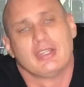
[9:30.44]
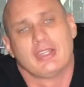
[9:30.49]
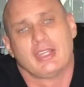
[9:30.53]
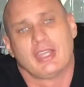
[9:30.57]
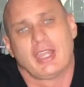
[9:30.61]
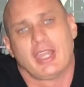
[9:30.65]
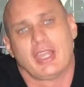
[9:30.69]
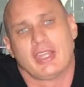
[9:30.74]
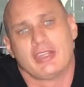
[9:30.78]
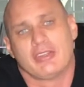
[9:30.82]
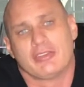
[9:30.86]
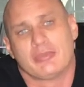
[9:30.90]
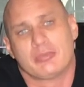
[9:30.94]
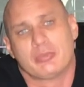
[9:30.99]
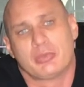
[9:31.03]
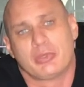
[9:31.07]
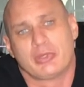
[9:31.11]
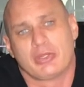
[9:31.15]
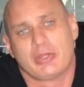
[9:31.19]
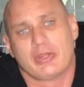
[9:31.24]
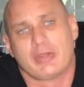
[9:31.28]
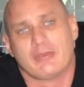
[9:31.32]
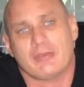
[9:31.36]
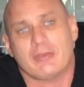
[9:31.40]
and
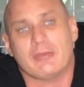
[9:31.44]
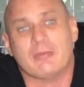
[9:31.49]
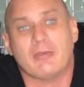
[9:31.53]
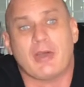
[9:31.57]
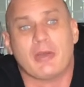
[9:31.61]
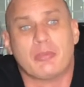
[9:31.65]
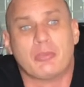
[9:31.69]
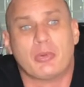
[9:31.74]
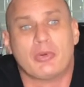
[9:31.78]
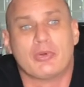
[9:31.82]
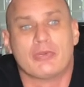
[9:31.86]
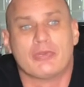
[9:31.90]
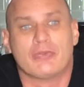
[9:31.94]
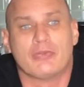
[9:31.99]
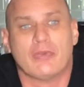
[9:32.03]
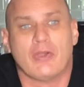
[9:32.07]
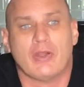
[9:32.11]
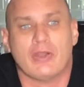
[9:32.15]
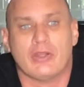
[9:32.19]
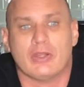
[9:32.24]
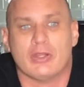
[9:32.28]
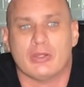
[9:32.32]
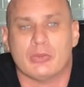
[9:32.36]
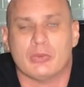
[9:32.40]
putting them in my
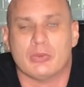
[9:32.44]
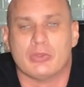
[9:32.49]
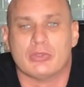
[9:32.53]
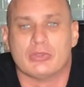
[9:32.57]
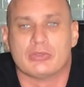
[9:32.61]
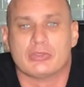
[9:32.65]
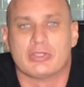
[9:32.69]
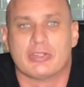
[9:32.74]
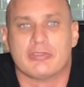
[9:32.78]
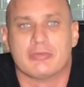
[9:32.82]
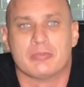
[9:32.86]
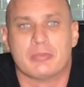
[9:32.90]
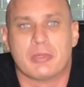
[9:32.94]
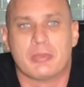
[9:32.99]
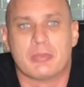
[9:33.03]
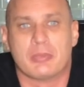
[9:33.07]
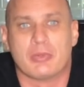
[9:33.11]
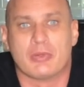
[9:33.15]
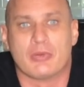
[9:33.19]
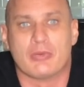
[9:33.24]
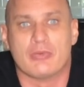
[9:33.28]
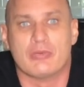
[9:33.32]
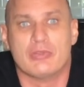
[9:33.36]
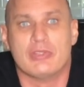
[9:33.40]
portfolio will give
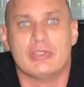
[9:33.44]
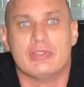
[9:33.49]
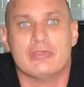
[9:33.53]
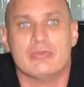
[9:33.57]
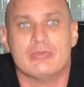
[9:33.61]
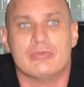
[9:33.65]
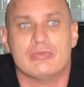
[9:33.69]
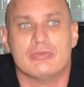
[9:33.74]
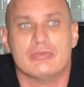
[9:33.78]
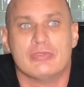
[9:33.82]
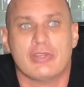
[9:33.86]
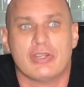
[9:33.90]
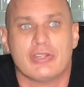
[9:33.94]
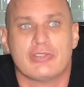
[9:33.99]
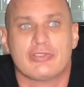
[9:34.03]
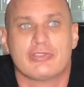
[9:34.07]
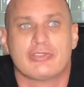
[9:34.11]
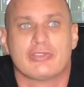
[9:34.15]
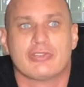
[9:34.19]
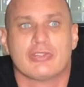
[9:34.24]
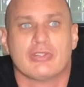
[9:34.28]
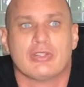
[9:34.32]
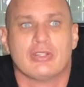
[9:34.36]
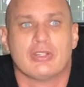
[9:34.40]
people a really
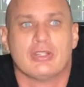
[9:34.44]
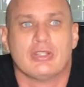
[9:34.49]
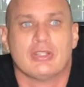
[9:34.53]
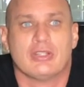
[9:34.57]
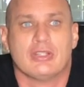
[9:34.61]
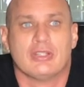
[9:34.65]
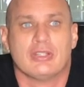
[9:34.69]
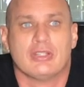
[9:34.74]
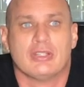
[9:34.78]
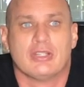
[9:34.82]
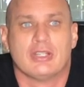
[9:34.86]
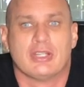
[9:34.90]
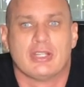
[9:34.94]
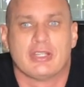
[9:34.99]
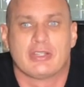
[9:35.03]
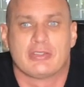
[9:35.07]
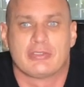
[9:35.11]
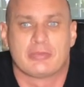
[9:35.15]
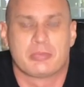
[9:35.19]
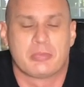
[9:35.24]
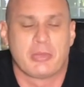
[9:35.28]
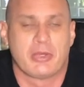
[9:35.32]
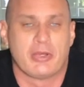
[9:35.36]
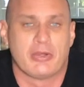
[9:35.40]
rich
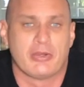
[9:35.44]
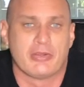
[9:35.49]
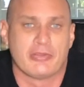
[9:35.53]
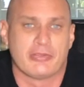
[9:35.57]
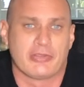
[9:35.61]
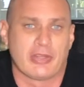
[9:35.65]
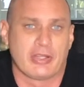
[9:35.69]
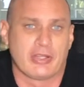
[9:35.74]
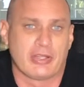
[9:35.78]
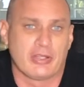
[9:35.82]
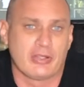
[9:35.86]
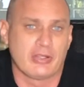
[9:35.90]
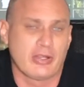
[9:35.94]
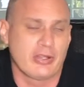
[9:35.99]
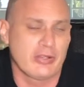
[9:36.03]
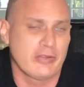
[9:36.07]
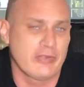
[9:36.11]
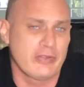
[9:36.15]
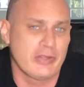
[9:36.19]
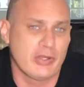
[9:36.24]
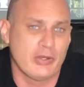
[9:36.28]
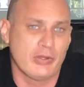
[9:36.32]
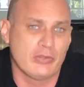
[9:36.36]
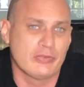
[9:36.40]
experience. And a lot
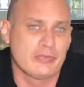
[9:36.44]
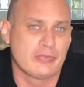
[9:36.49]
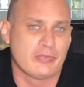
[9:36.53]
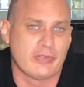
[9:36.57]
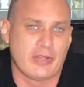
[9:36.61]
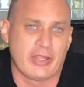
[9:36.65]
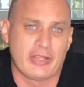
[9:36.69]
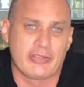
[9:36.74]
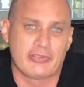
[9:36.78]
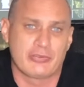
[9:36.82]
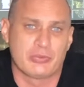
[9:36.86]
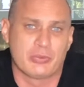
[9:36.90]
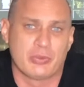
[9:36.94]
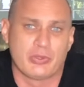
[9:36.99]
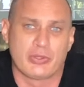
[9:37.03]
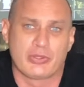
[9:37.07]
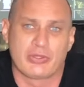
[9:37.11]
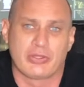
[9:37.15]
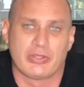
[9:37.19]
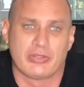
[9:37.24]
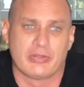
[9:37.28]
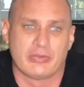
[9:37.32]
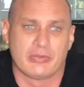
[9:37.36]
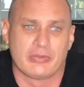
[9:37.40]
of the old flash
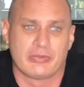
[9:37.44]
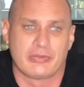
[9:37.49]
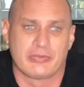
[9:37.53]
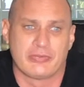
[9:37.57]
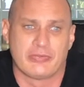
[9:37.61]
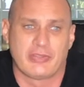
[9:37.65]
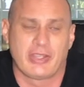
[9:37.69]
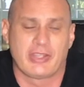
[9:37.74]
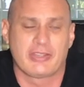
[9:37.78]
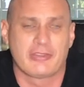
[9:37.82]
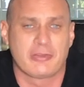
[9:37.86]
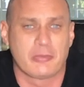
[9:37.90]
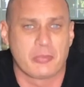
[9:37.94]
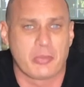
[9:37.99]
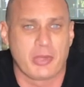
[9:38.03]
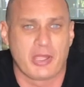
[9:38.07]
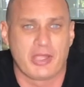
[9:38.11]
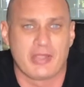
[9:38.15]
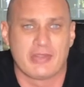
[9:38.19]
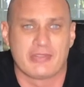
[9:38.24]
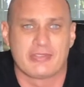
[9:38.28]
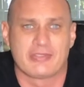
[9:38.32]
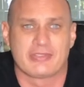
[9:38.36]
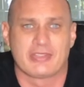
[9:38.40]
work, it was vector
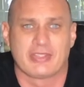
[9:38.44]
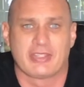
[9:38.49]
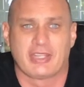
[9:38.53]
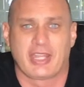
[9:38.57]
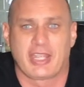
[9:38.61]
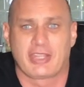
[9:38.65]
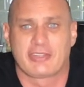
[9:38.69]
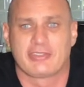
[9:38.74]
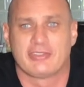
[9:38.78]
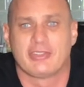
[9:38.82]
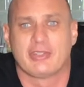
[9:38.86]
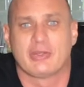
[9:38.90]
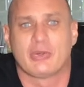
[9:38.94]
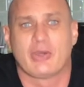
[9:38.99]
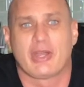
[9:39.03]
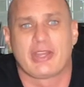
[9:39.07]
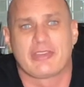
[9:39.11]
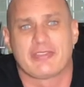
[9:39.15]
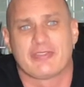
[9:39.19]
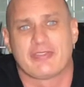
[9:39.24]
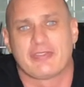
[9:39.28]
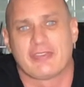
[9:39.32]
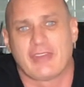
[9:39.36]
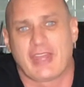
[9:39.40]
based and actually
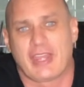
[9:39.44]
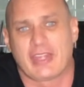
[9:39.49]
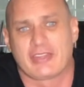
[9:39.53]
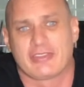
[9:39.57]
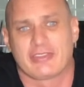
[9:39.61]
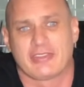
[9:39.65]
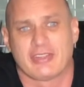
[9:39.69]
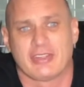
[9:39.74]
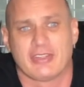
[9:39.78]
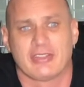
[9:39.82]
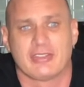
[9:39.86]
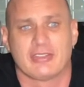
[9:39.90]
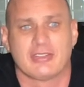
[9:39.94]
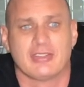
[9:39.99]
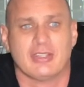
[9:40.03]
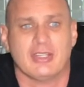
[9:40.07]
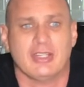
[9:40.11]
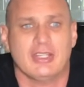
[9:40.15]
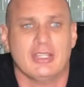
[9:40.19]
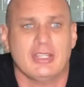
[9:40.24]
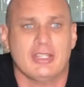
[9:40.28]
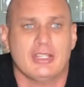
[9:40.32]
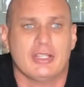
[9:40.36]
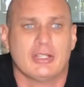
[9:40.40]
quite flat and
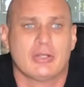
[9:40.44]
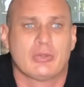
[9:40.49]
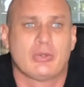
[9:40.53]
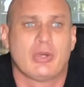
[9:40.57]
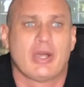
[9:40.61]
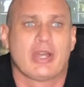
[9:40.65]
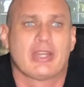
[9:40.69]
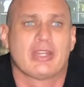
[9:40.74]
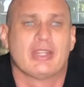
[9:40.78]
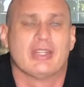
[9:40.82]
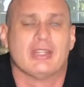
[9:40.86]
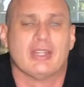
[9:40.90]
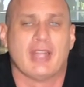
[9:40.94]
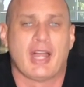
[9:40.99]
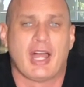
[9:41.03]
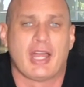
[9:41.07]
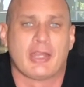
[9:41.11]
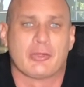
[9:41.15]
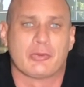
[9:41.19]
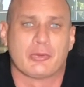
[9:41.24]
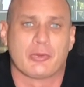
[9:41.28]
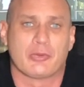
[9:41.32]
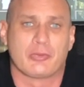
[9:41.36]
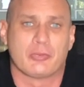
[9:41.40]
quite in
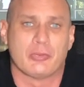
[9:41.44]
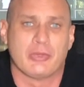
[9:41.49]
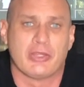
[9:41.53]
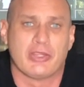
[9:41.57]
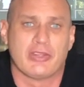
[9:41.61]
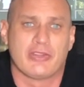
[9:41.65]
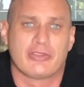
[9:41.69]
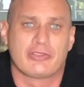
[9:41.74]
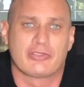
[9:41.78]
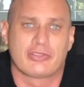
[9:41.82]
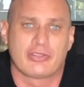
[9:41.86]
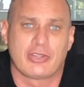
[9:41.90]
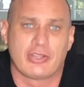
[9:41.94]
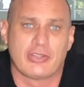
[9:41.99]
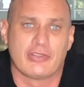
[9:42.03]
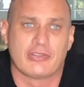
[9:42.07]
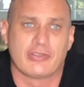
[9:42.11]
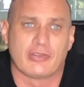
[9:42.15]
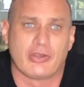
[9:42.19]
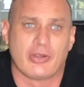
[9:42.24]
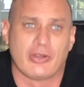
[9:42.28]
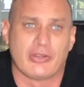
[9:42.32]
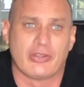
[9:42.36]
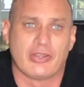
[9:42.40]
line with where
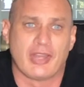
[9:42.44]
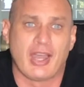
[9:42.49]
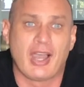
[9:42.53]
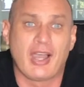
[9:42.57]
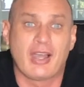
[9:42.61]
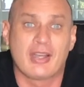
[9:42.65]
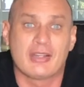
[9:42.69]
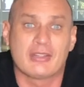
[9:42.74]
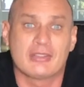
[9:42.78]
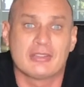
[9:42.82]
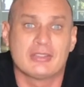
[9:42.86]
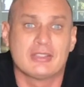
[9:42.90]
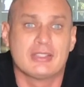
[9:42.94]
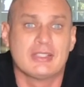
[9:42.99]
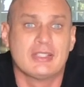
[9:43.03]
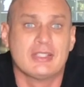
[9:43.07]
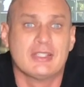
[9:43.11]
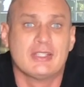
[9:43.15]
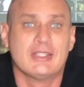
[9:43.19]
trends are now,